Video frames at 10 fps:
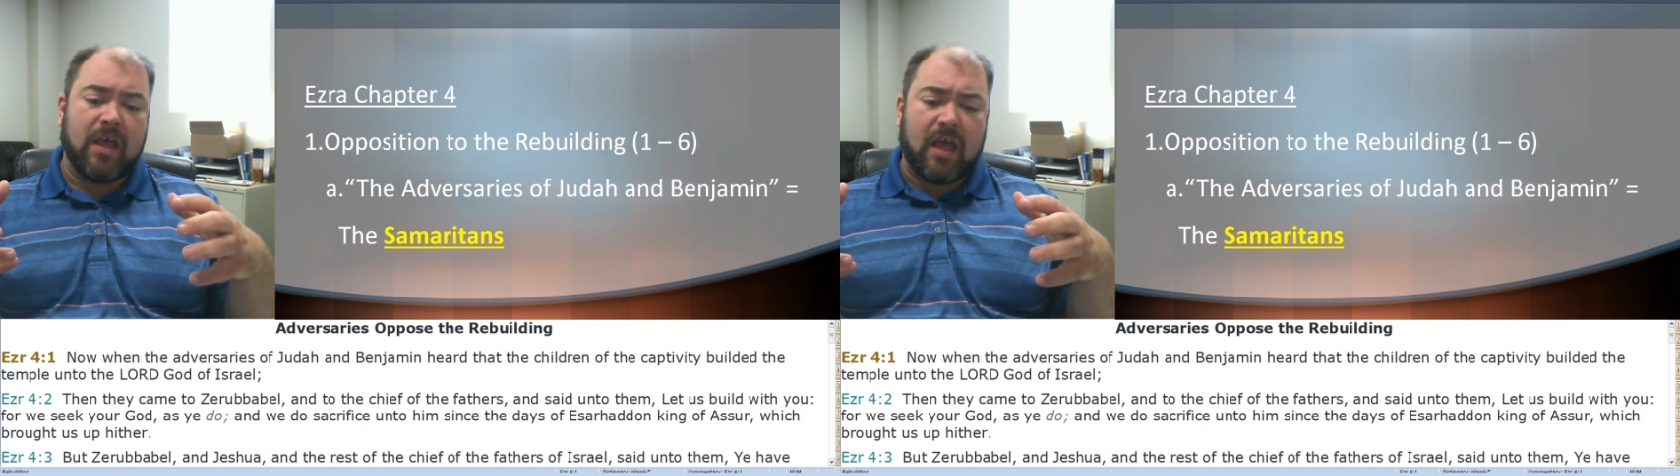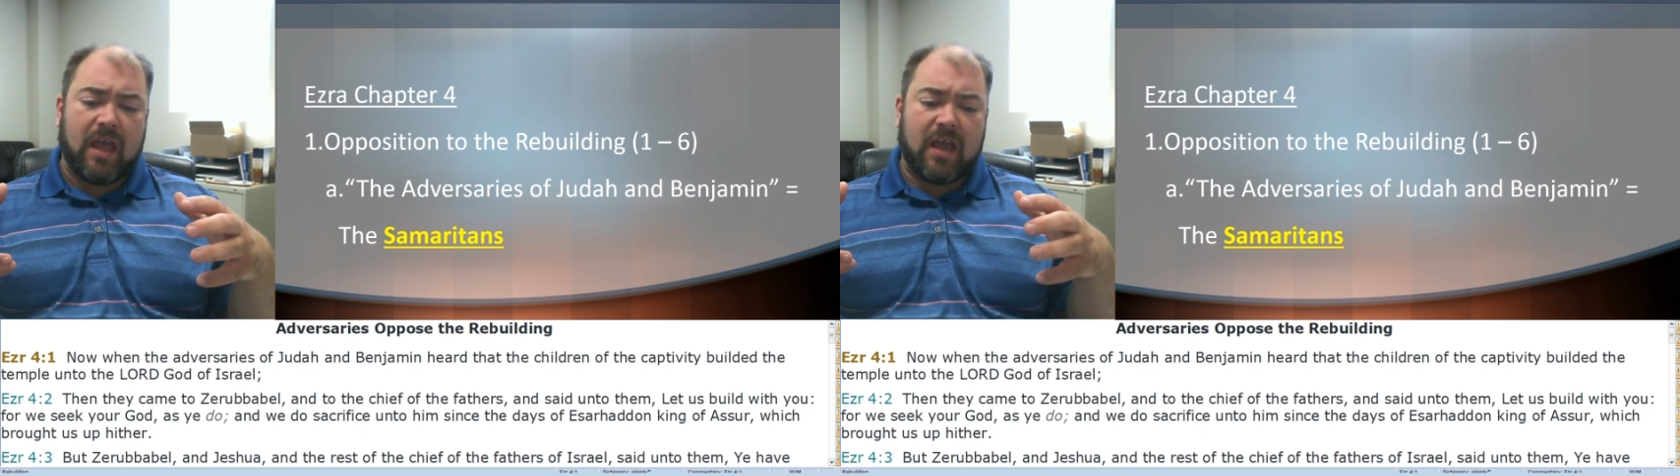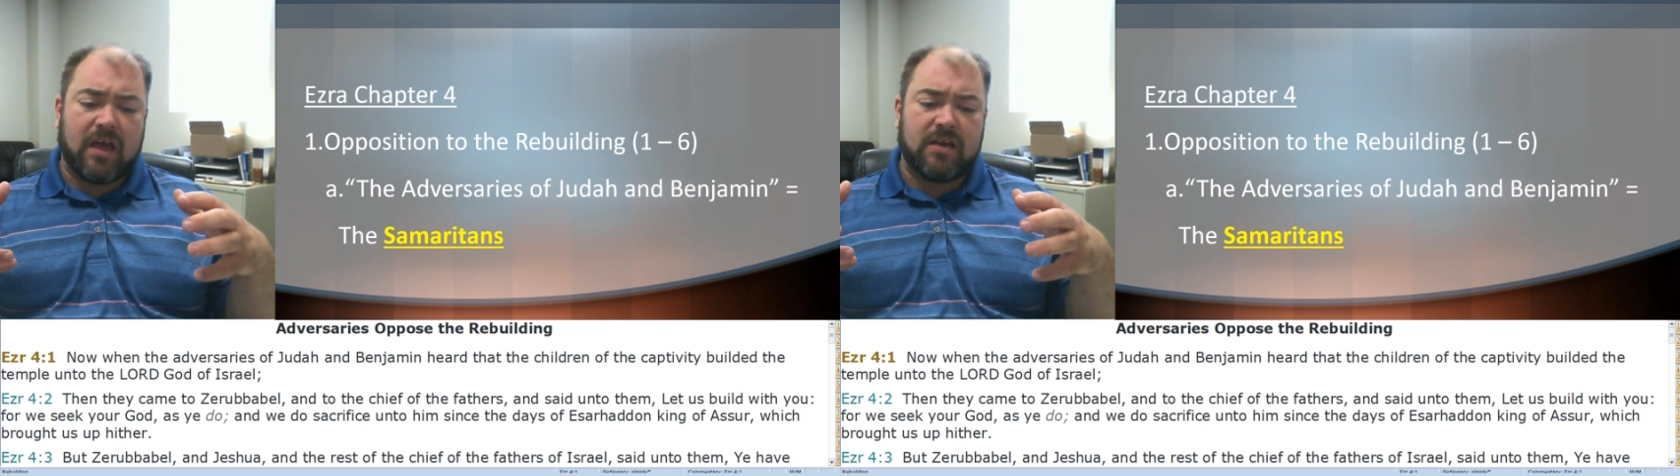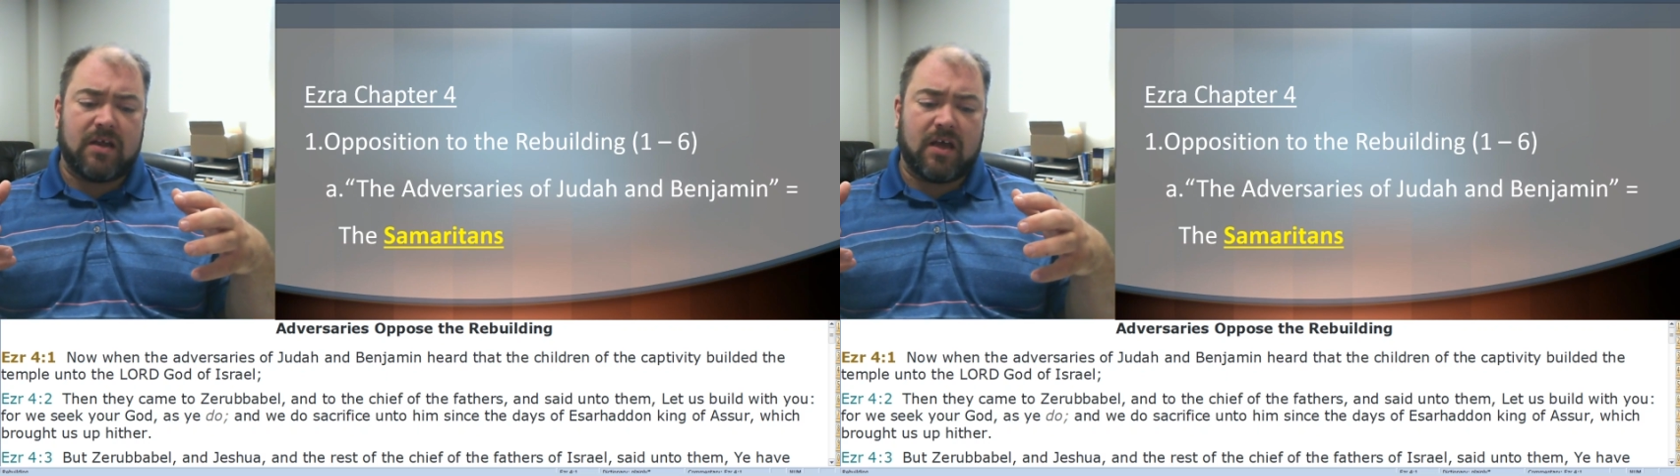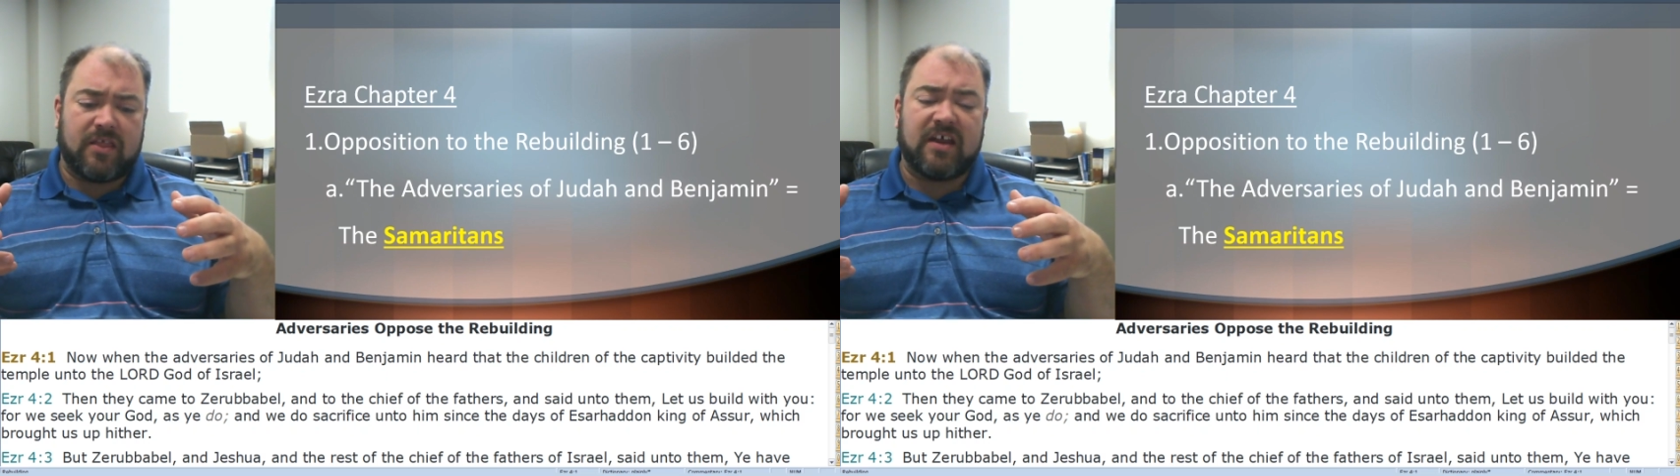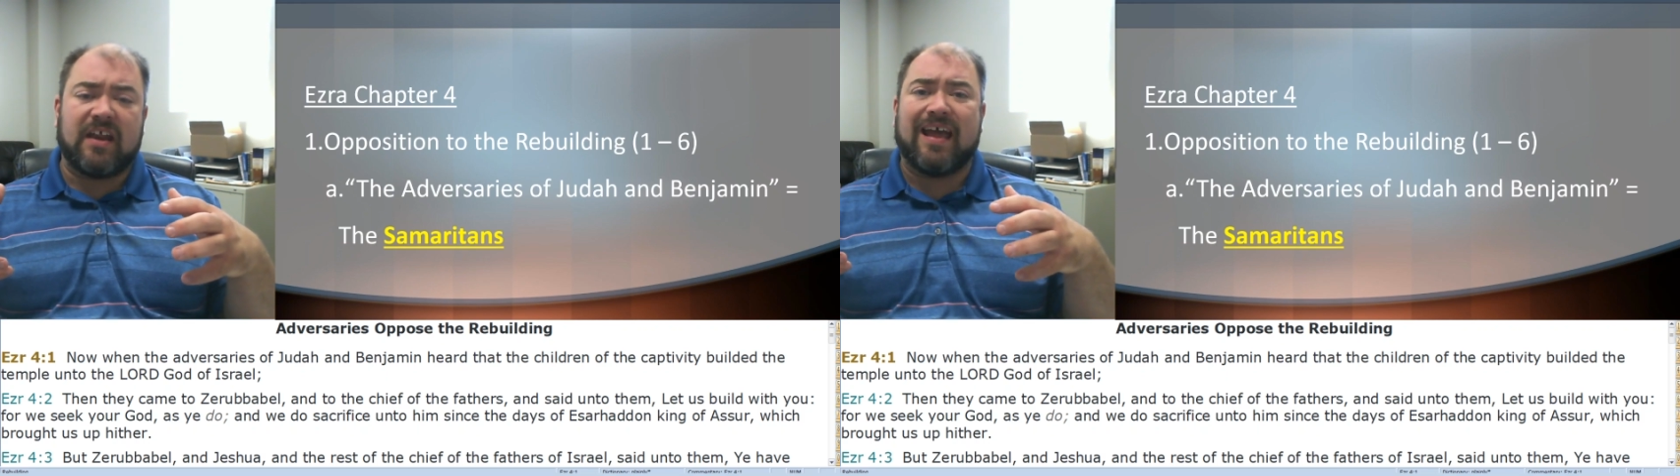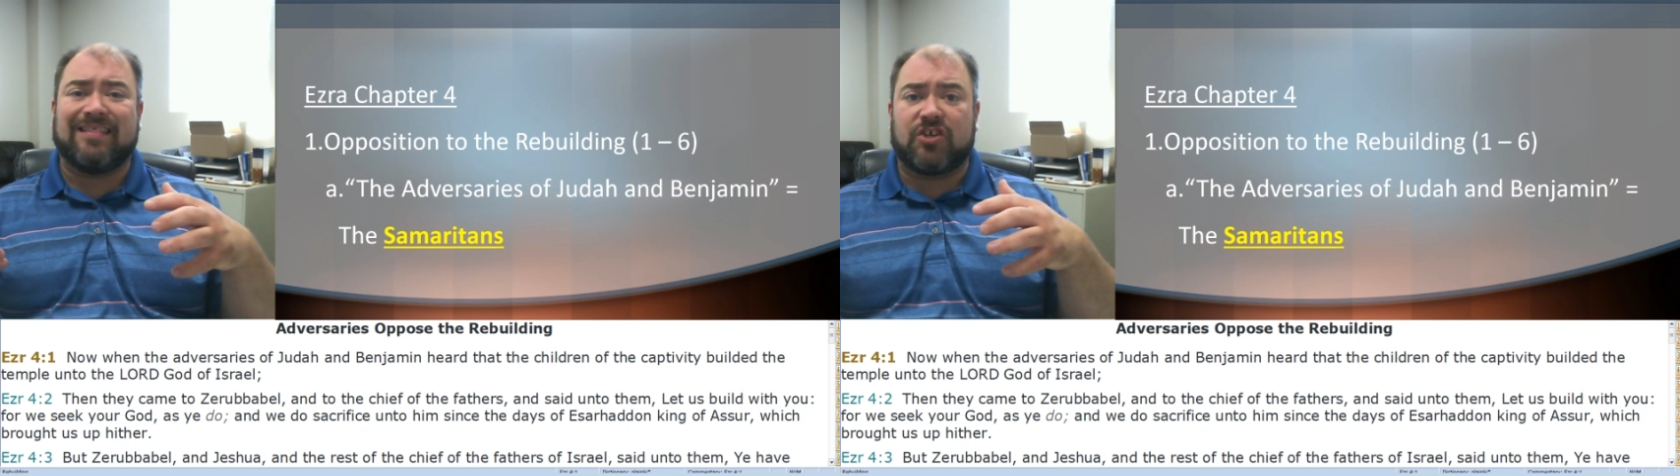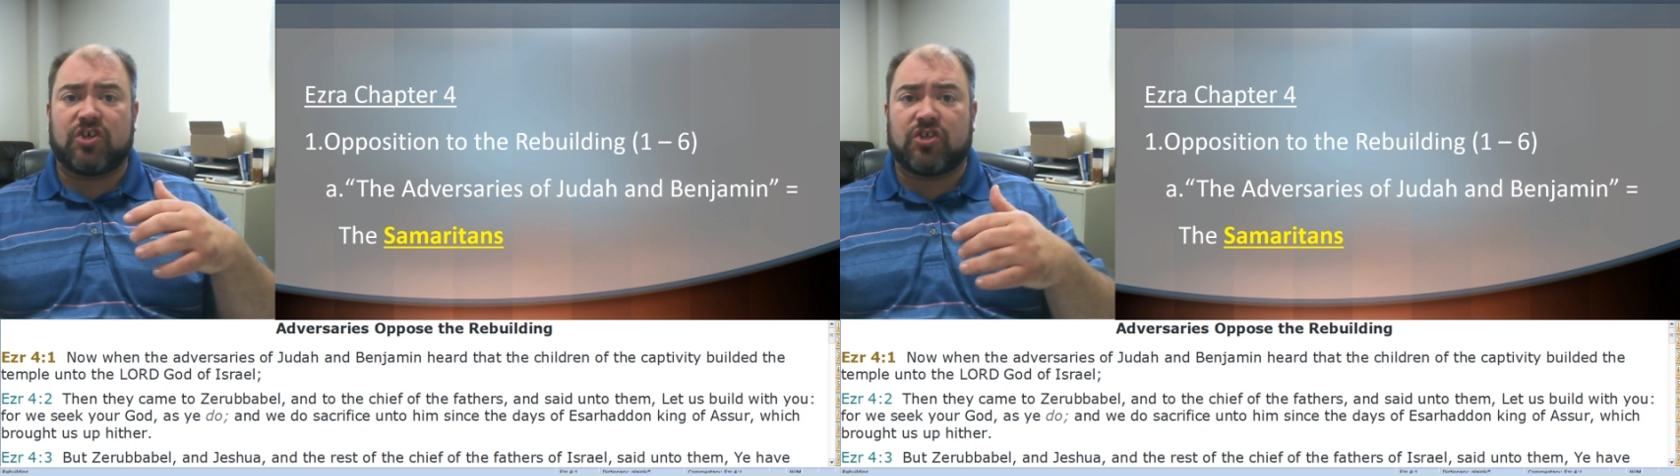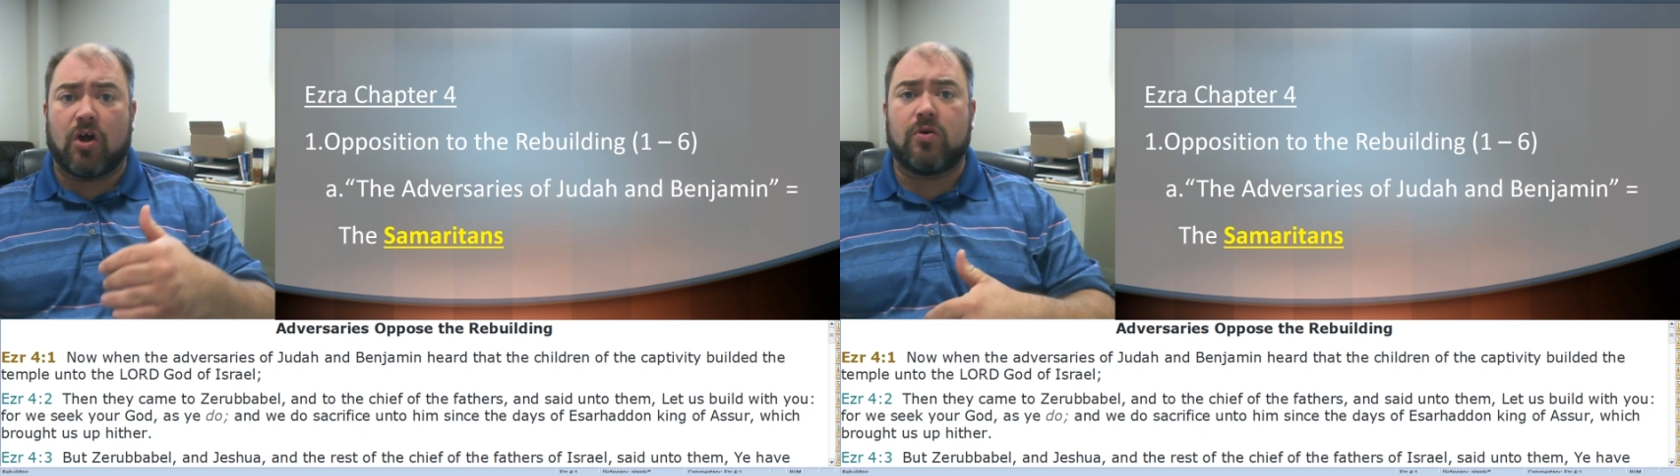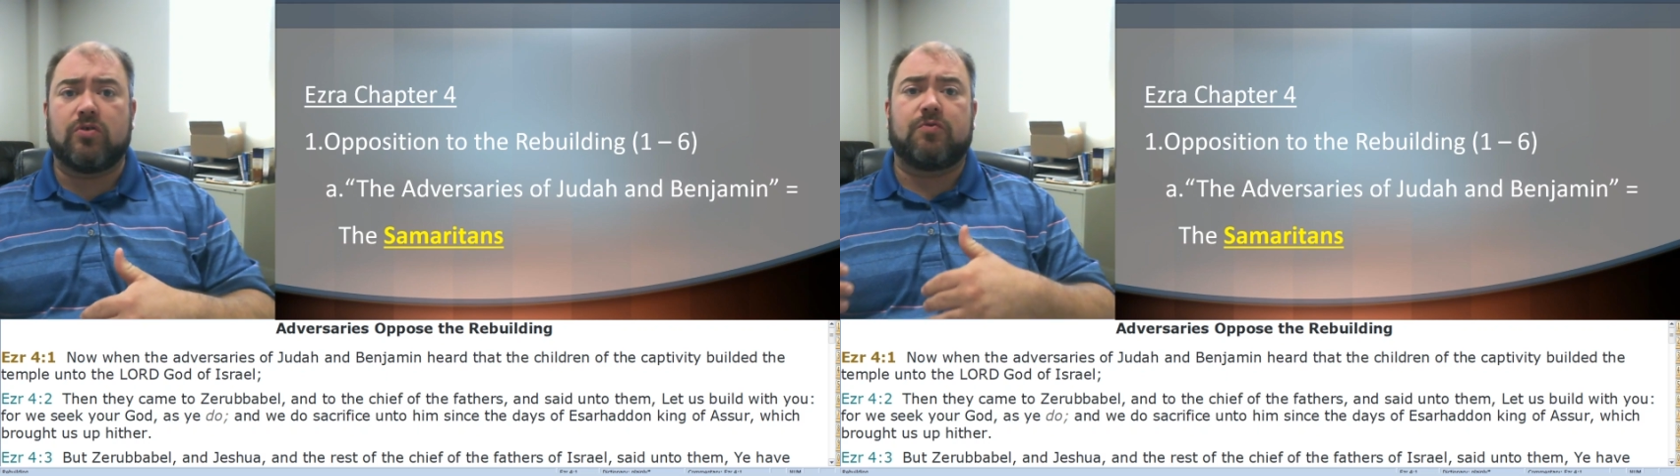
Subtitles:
and they'd had the stones